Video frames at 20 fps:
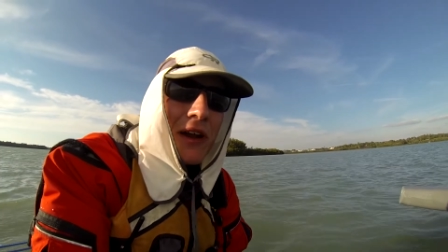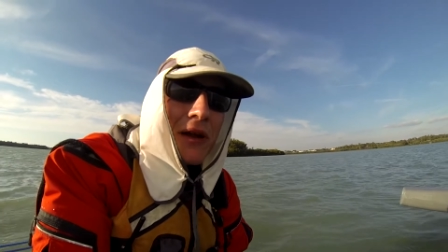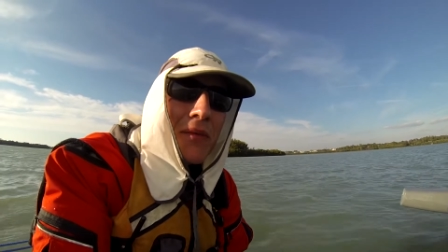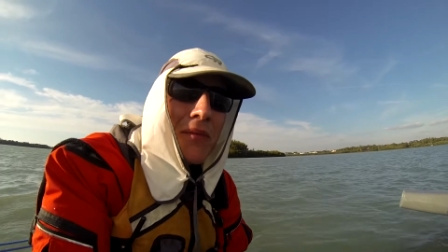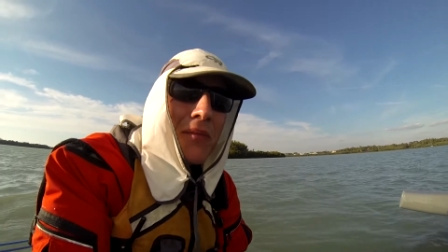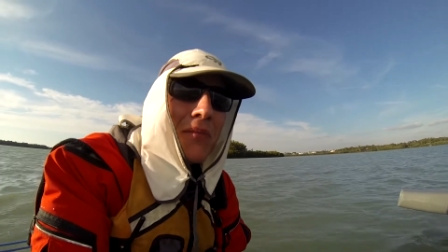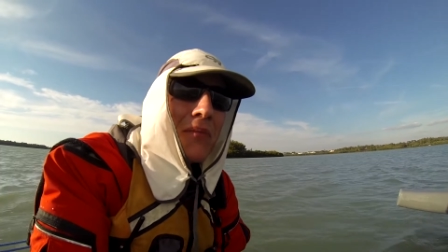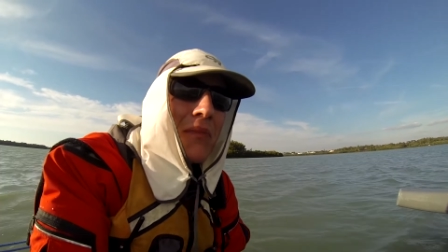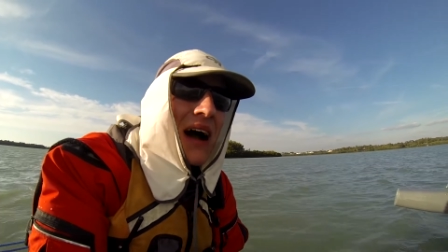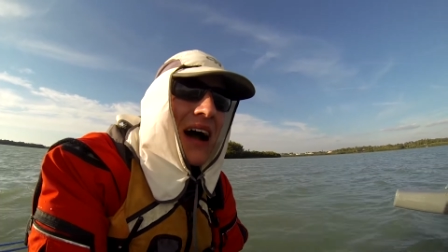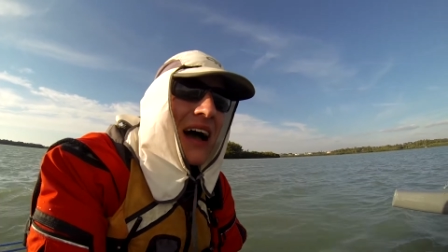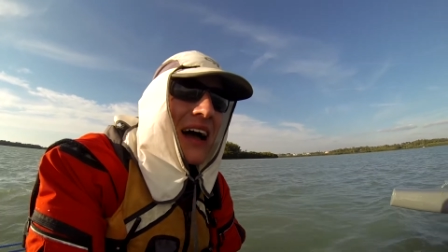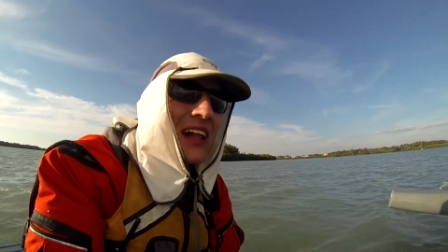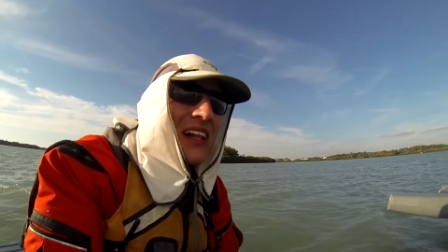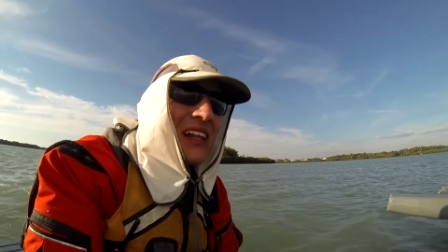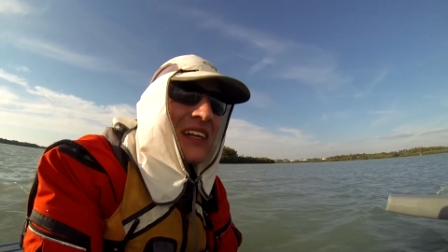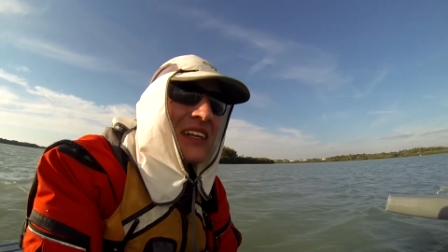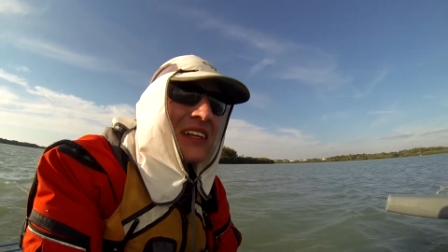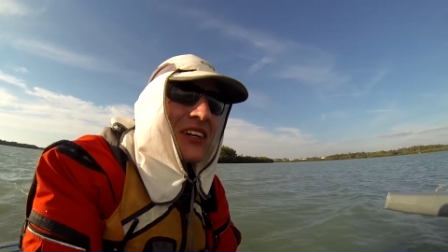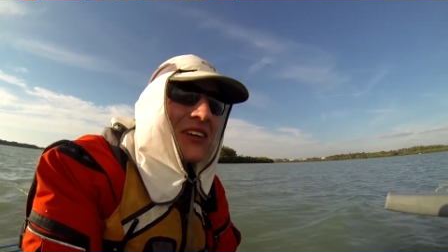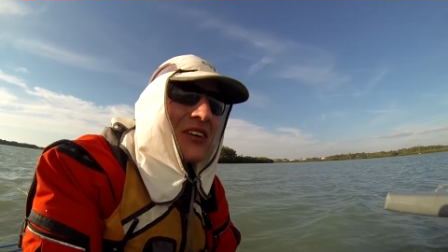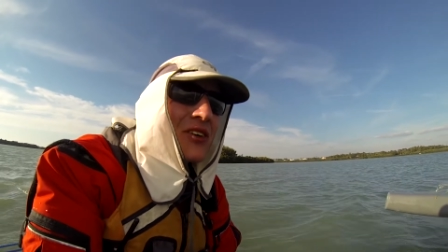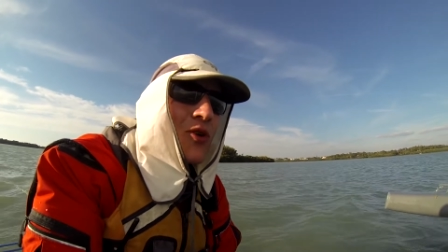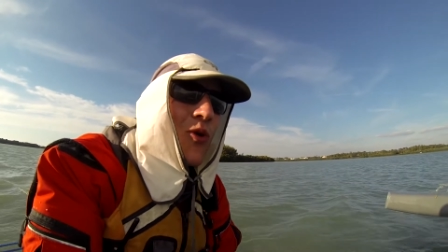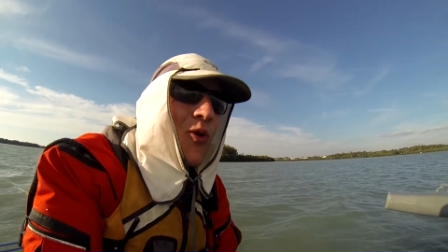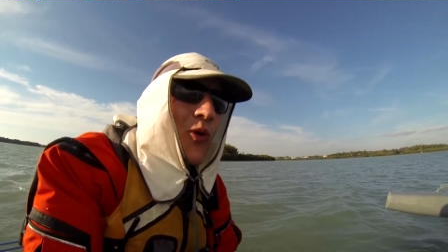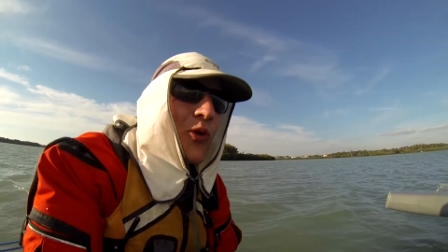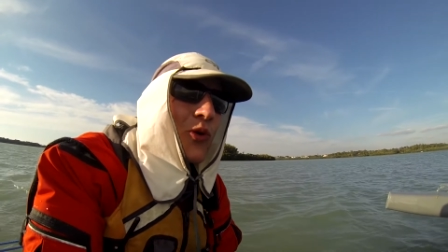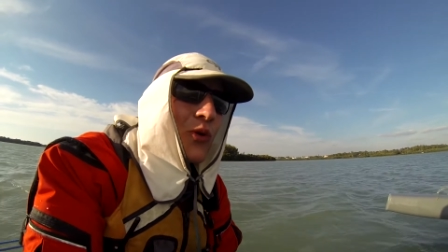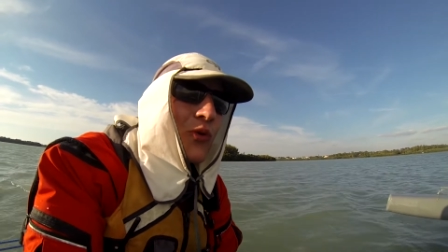1.25 miles
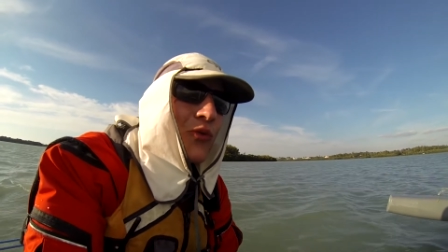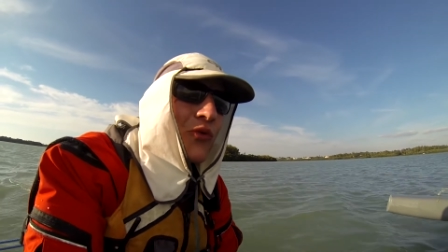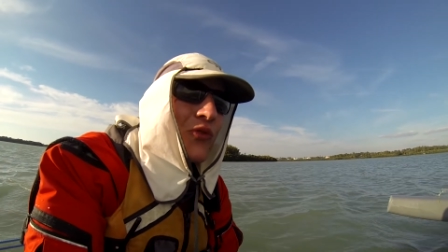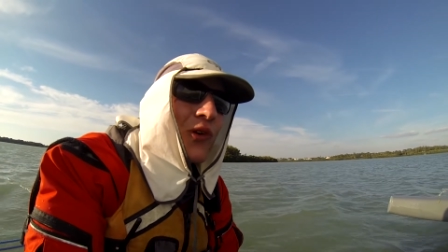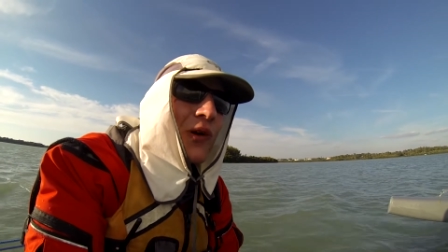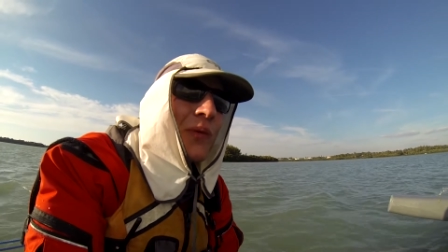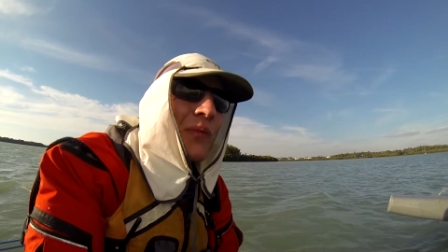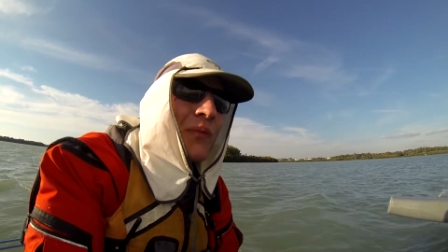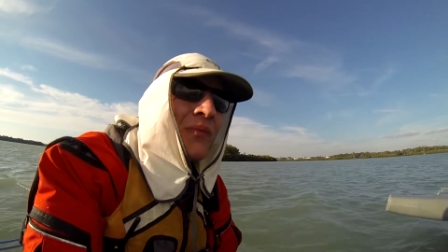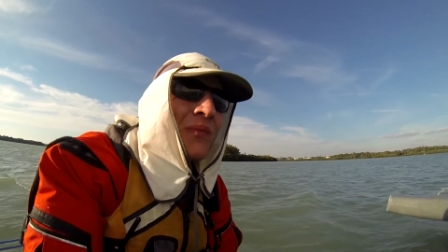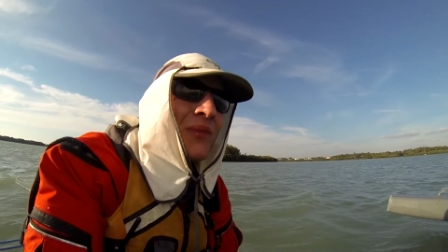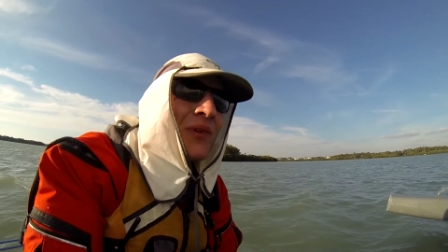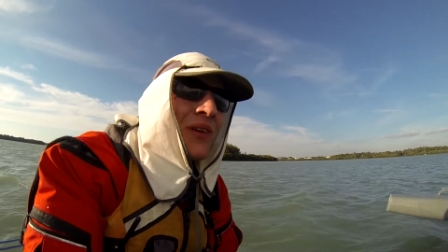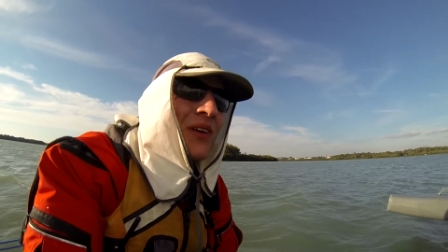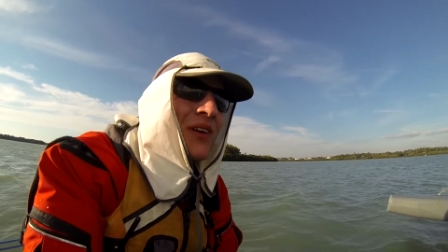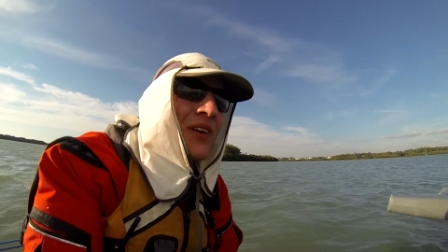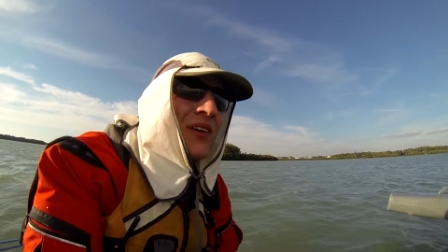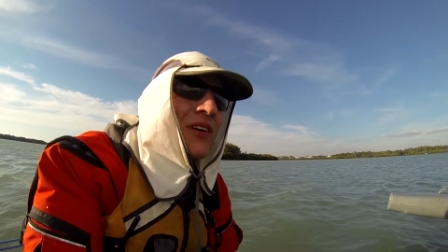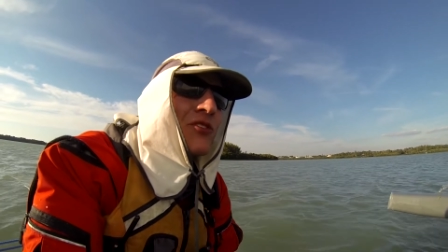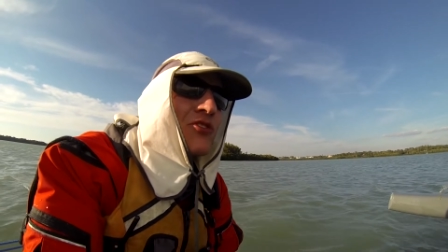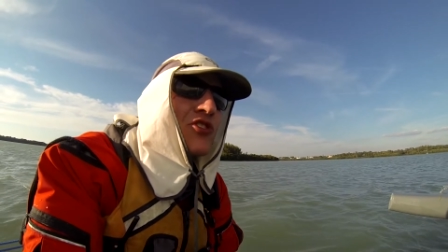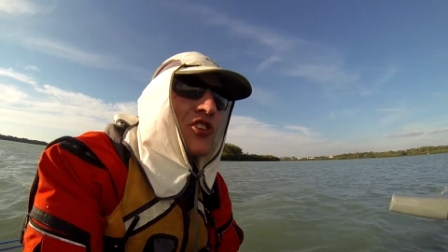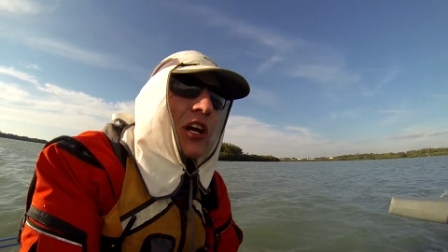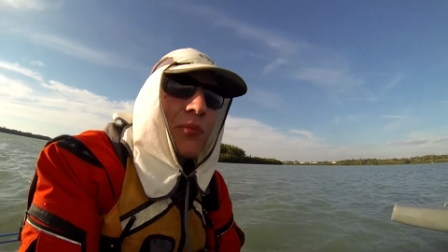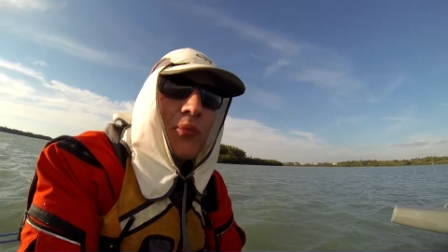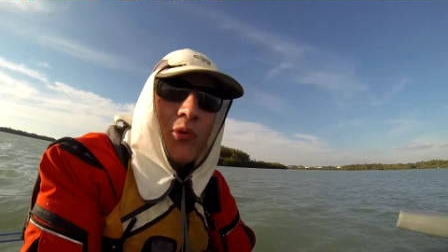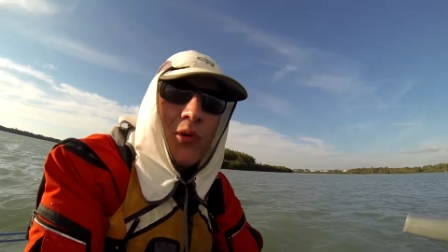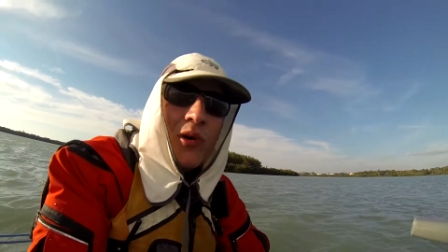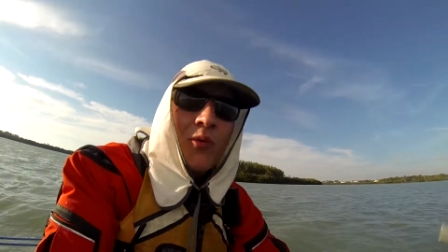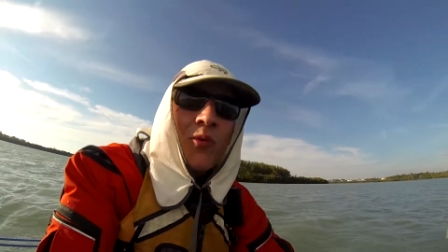from
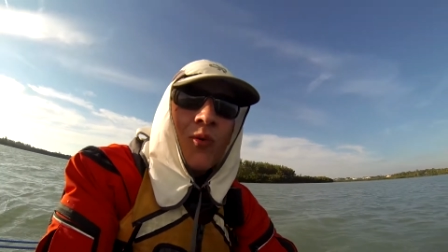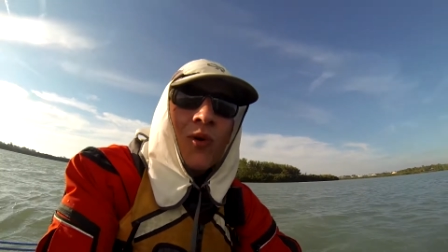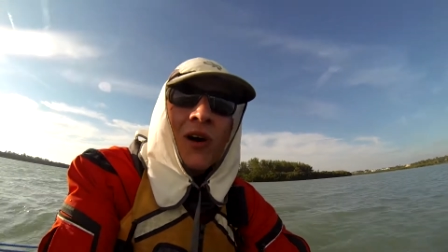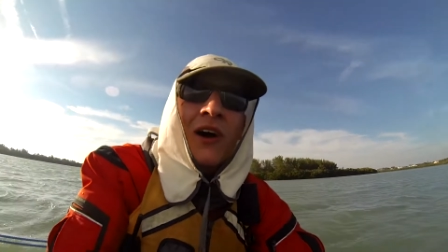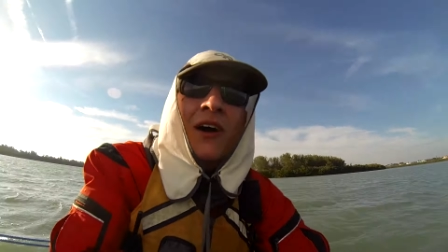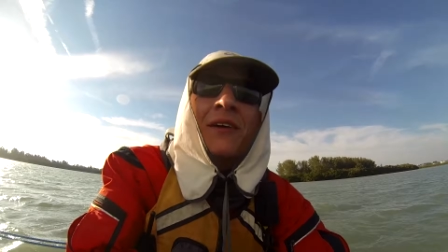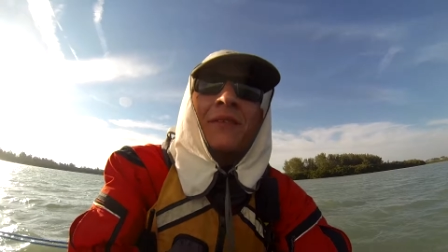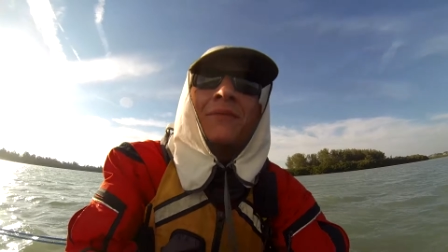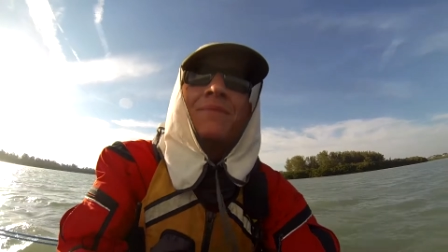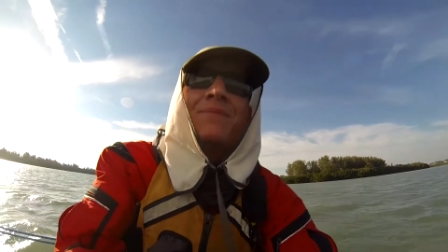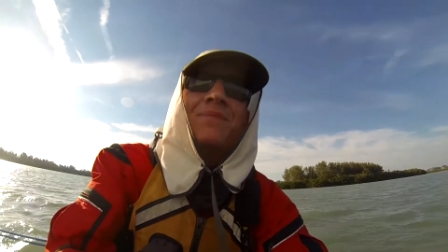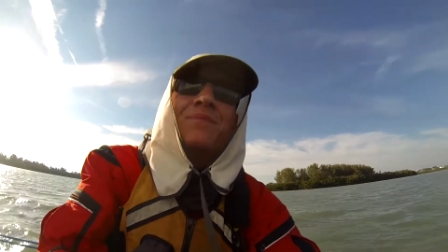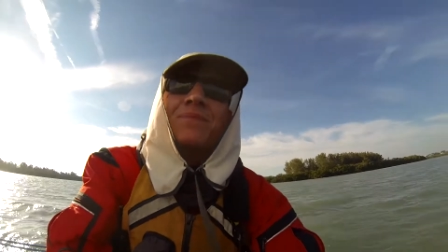checkpoint 1.